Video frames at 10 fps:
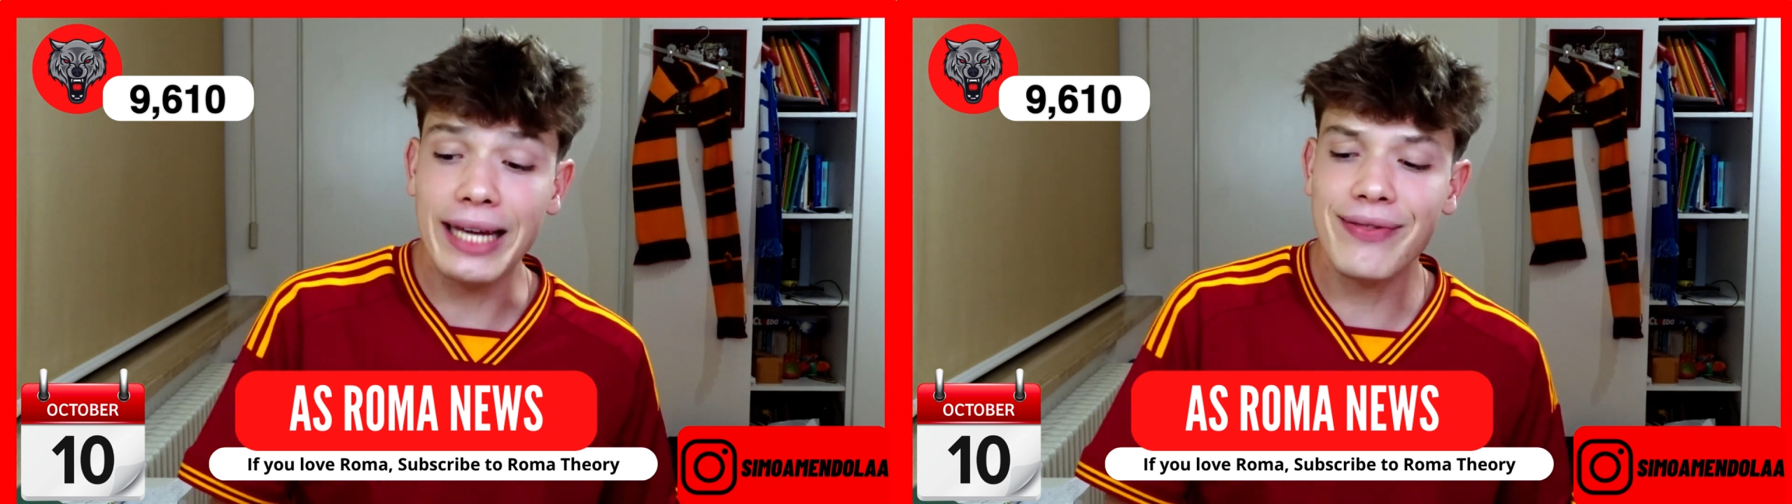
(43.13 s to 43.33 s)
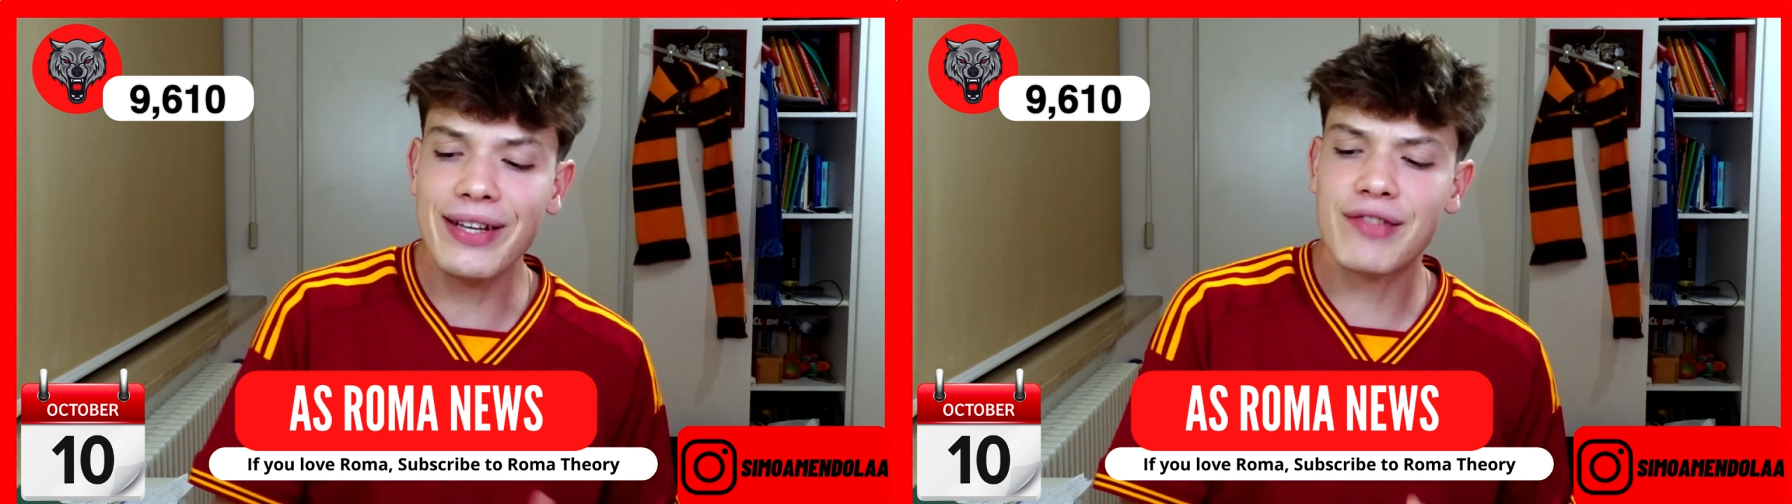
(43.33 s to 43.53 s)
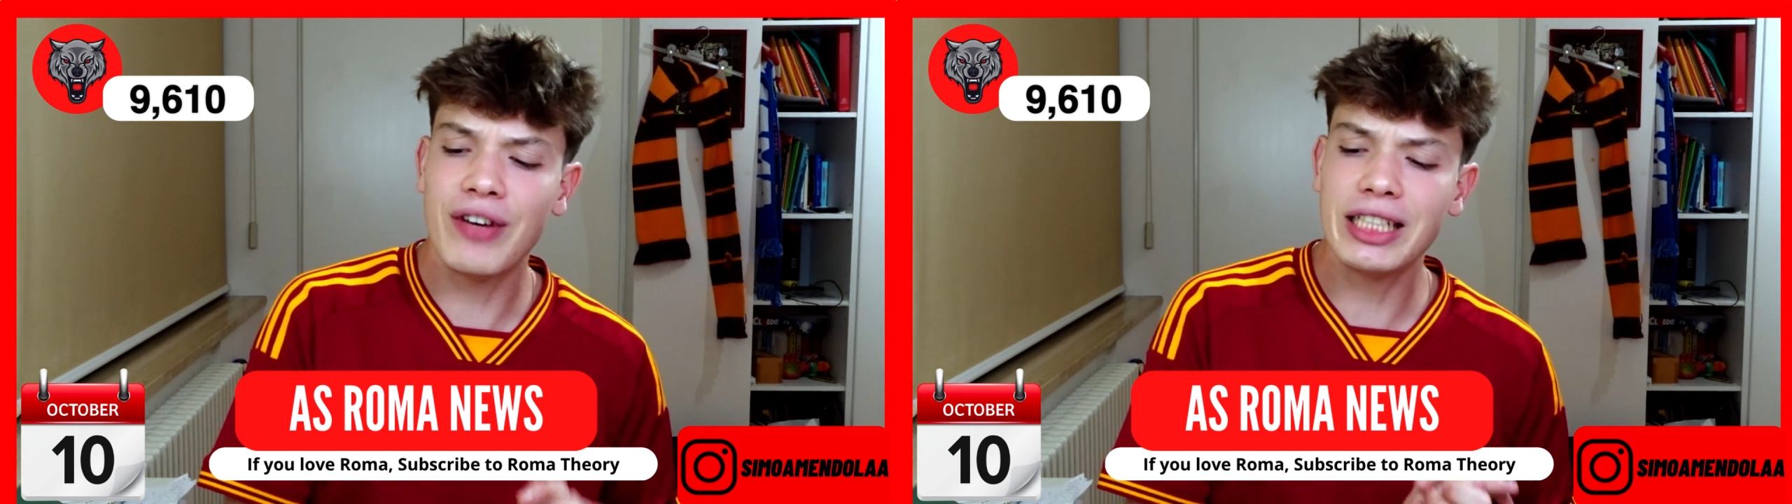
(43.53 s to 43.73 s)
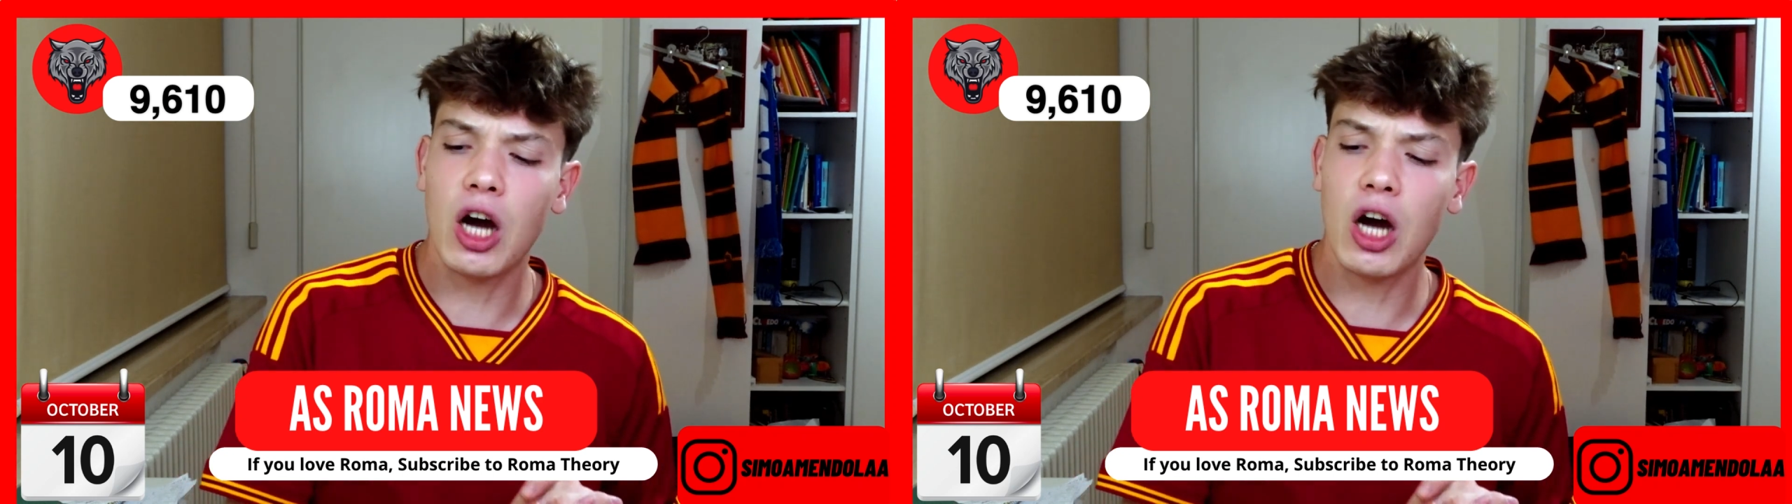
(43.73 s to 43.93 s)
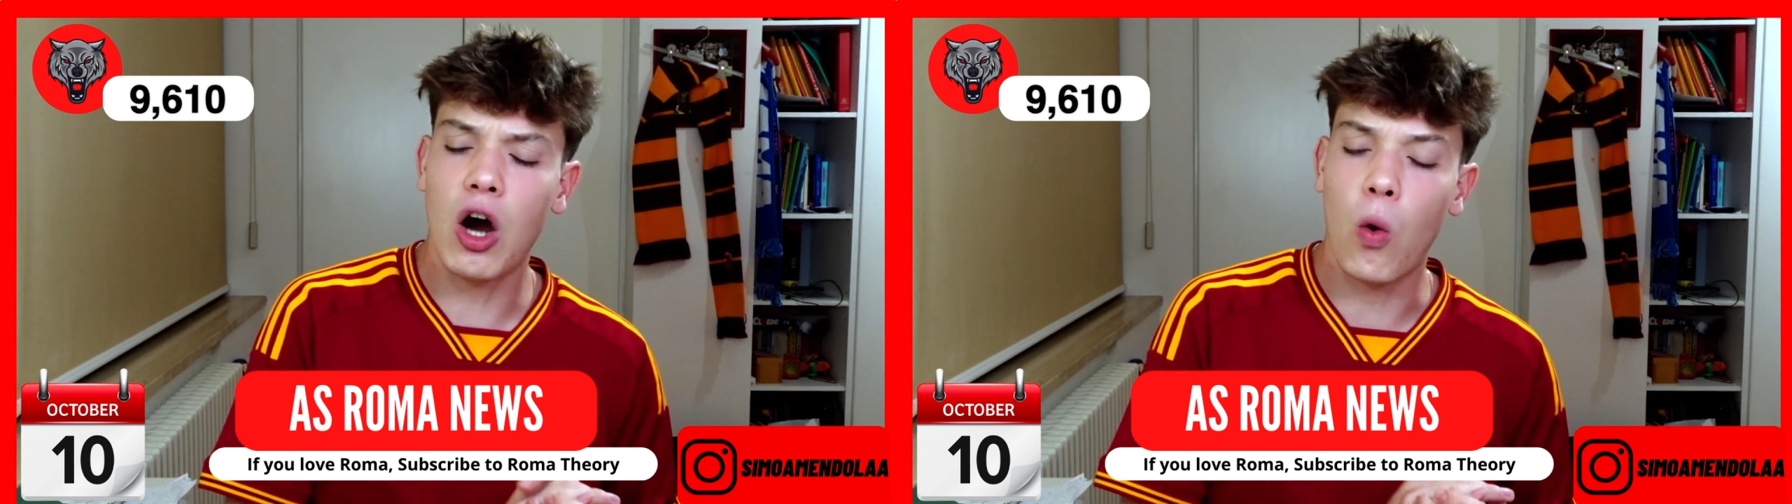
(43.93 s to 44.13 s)
in this
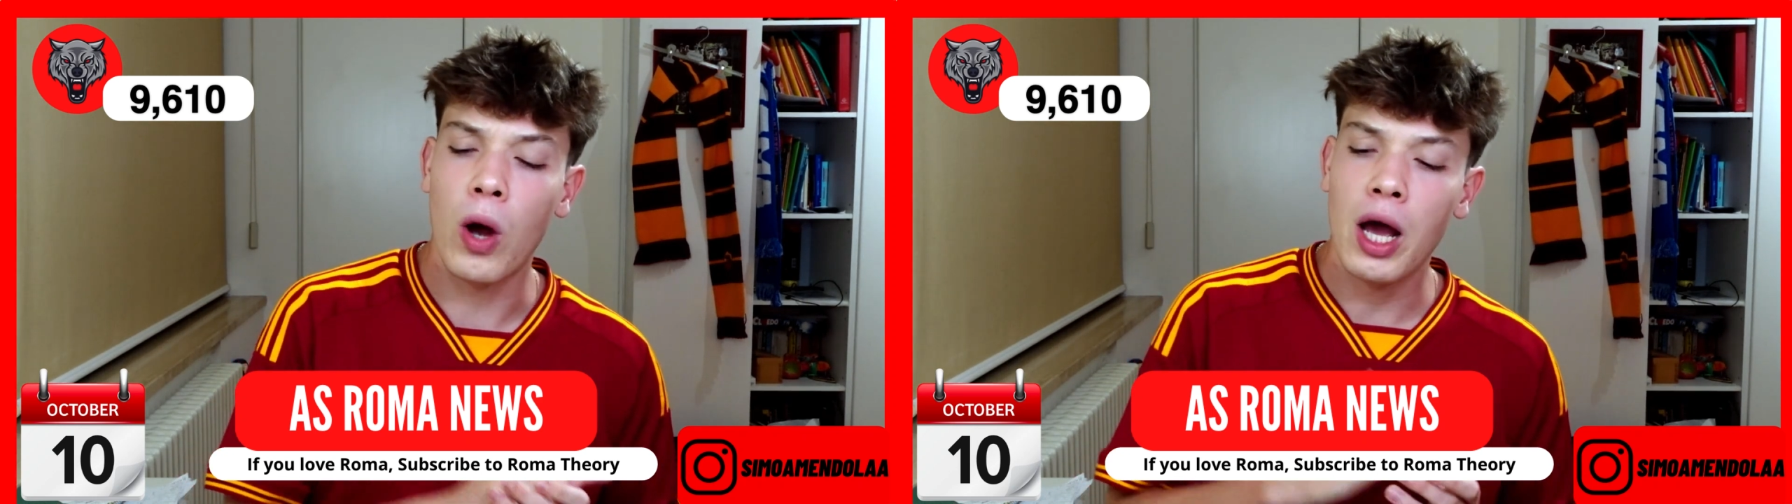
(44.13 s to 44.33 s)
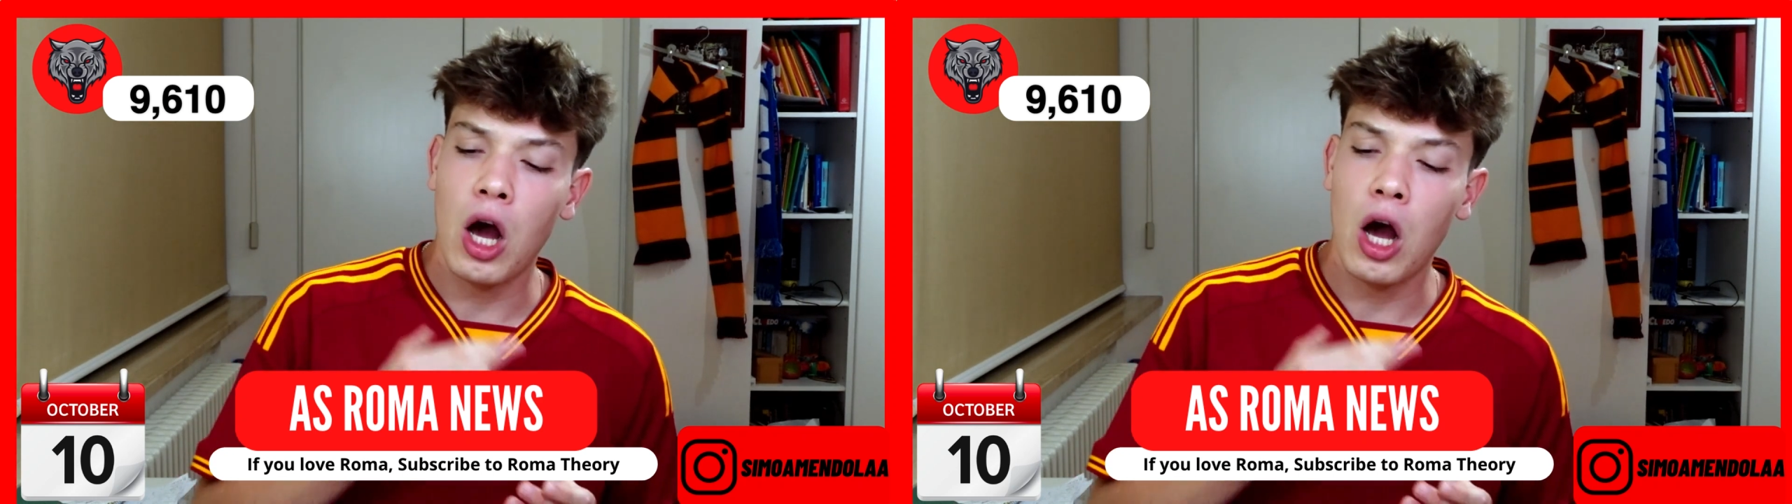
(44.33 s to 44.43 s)
video,